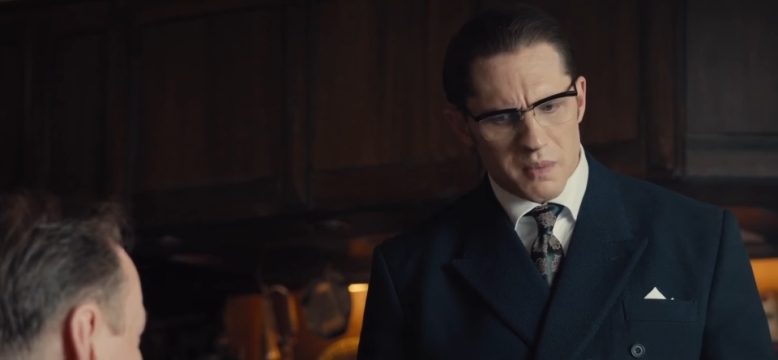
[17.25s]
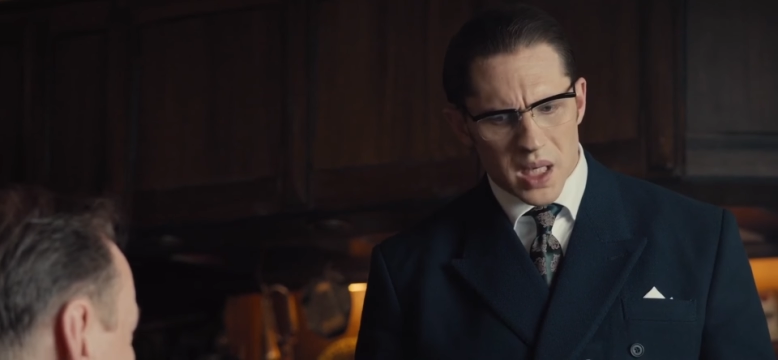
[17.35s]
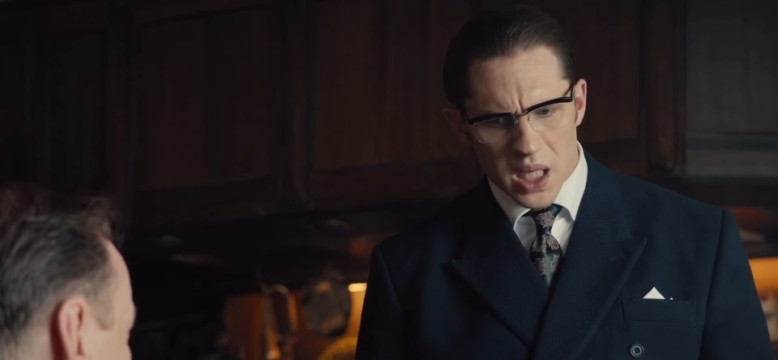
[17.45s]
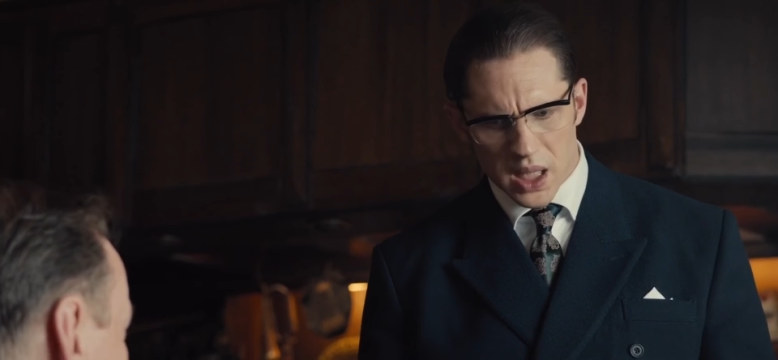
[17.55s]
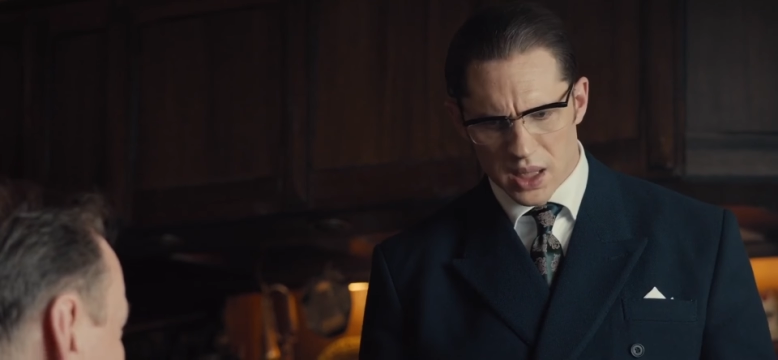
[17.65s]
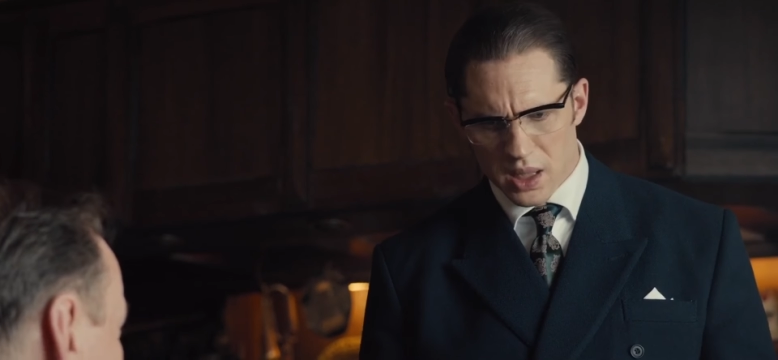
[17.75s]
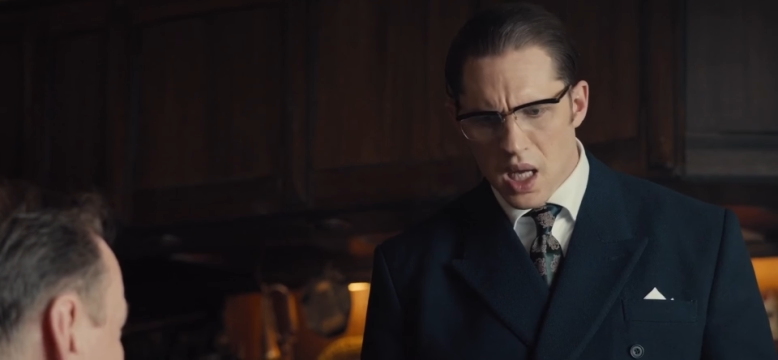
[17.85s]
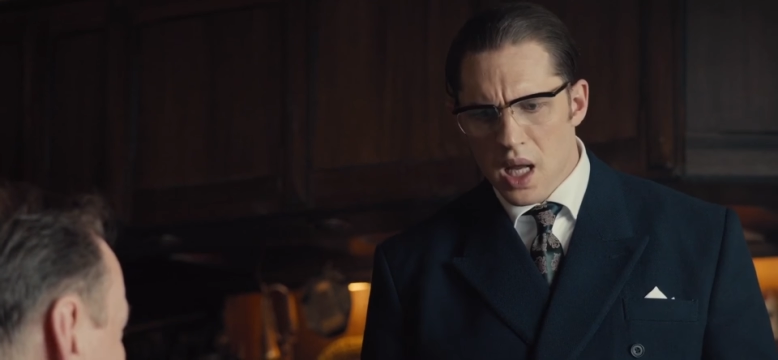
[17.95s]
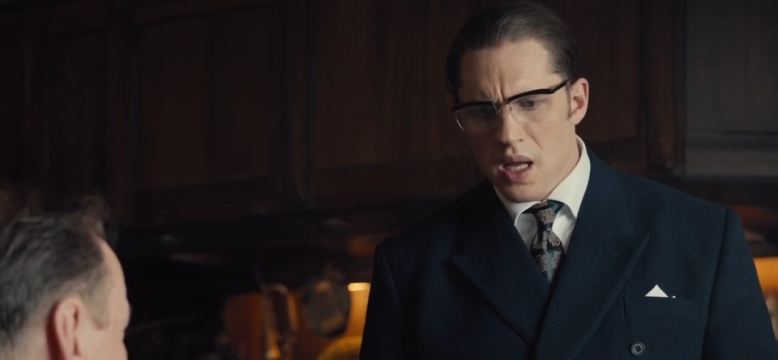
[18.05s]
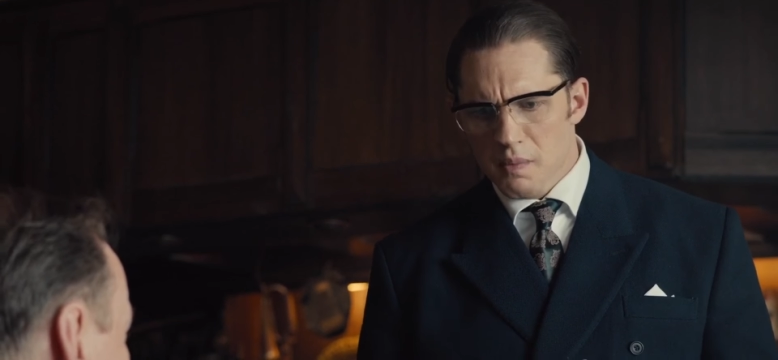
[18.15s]
mine.
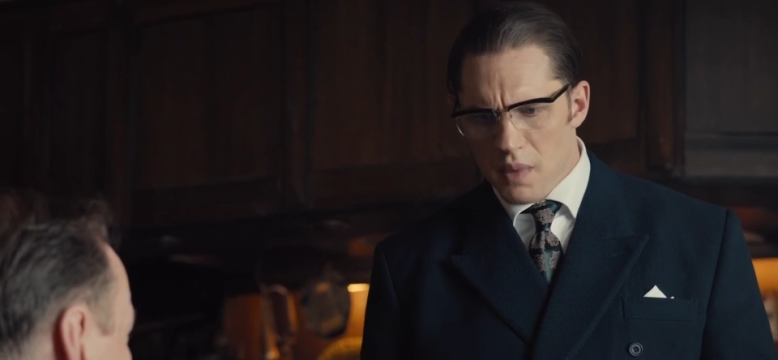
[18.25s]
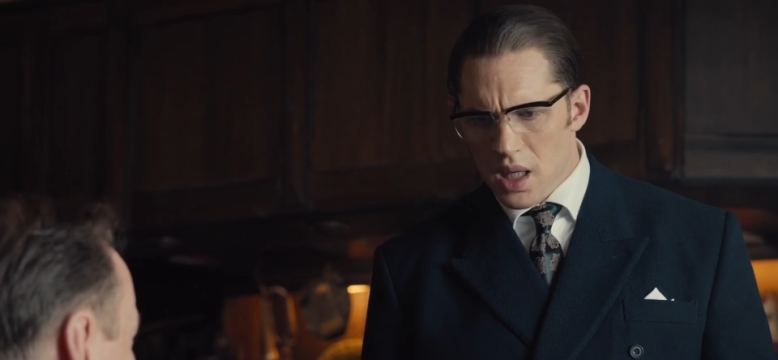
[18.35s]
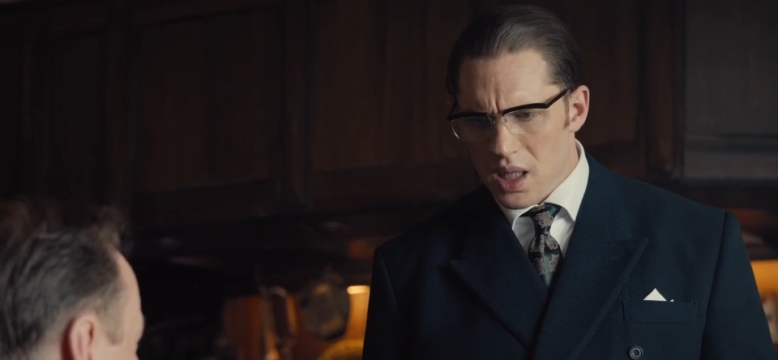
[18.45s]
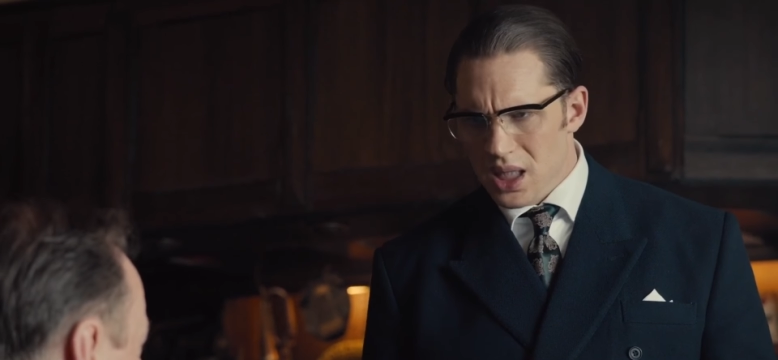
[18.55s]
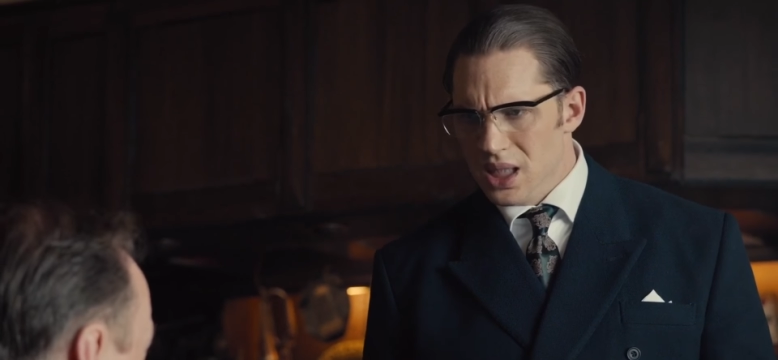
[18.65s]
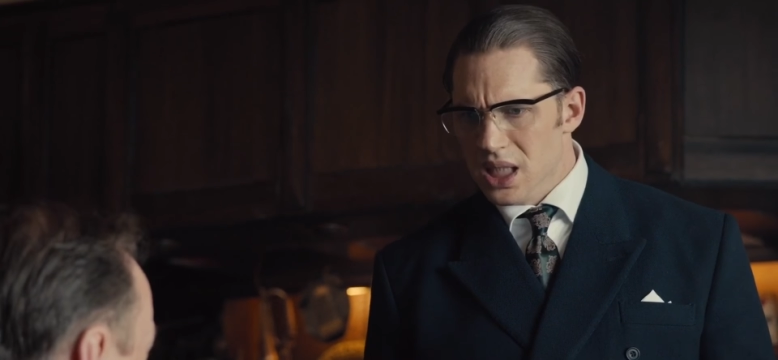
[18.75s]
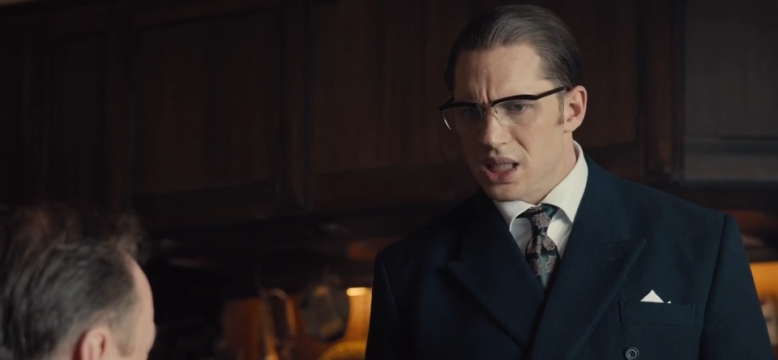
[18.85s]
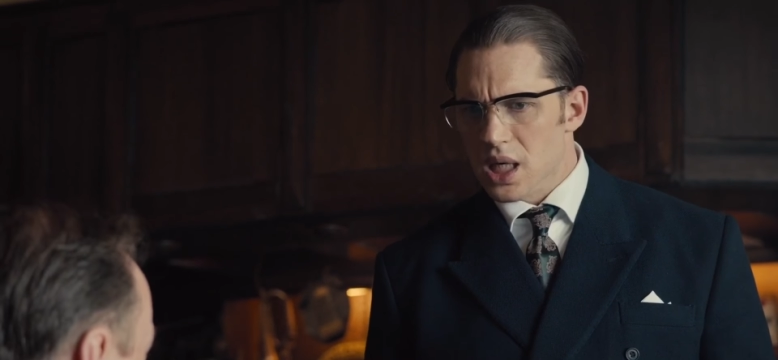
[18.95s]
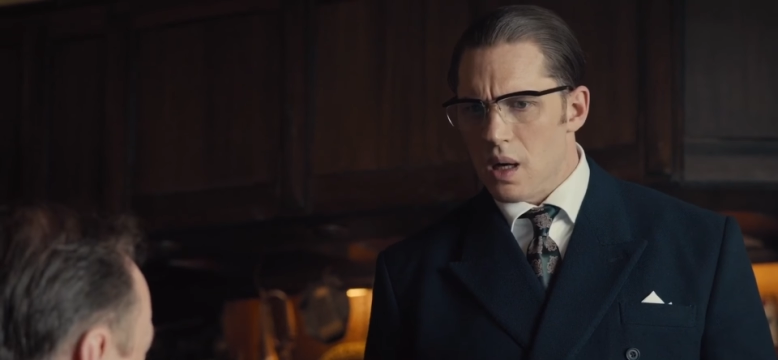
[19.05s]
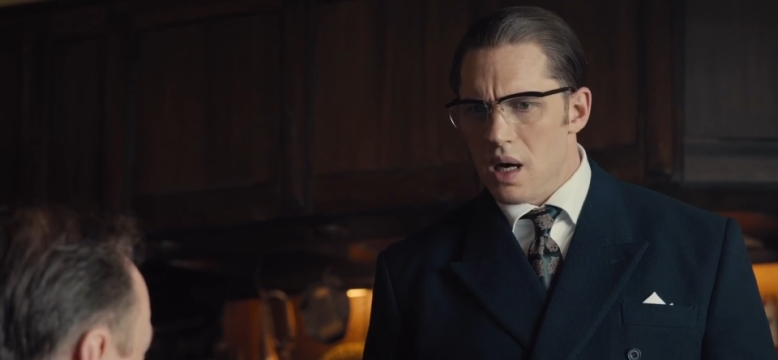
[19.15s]
Mine
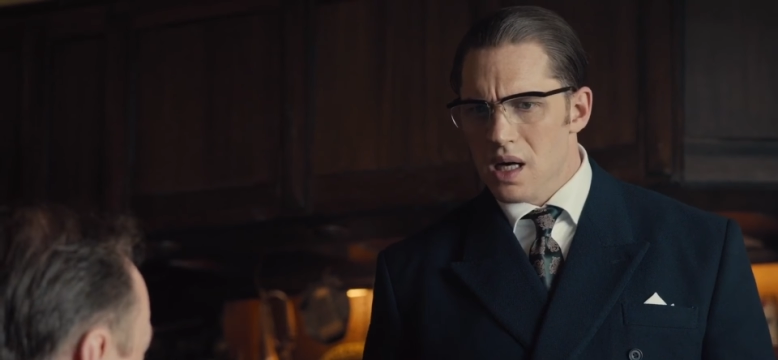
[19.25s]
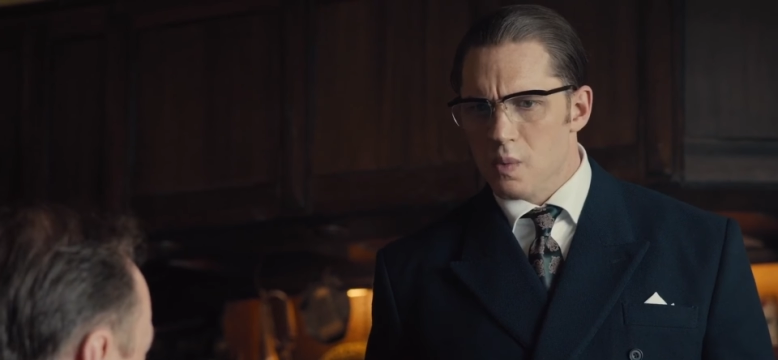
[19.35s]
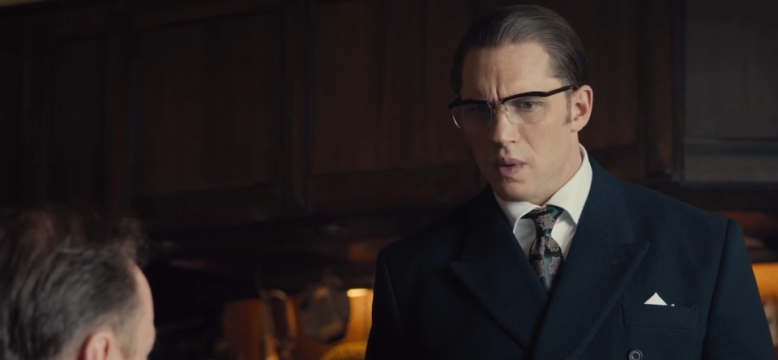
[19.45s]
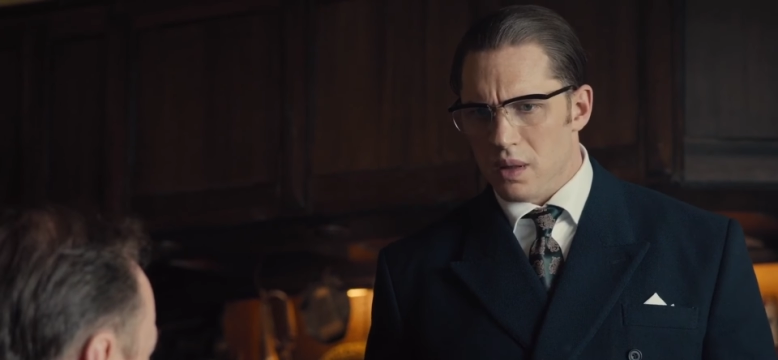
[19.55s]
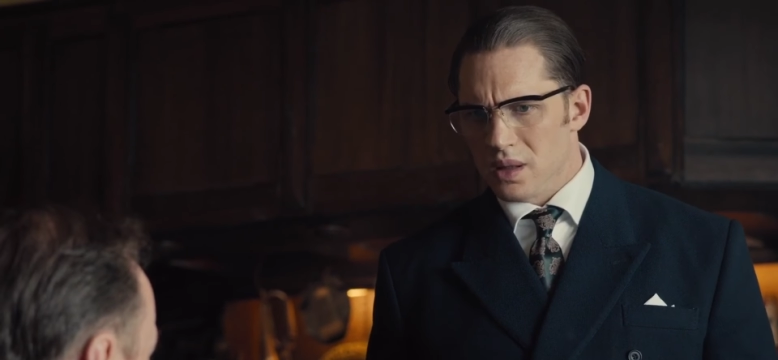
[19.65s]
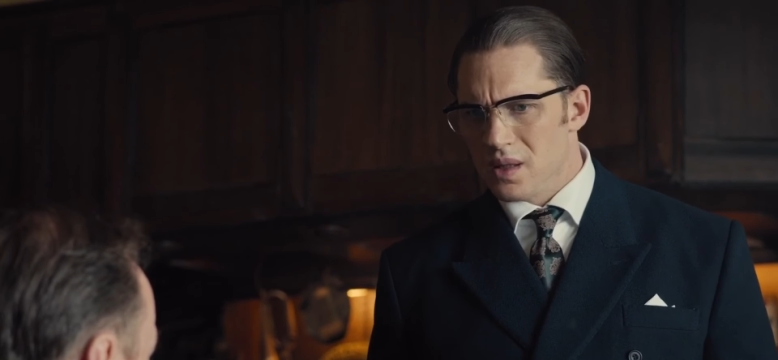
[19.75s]
is that I want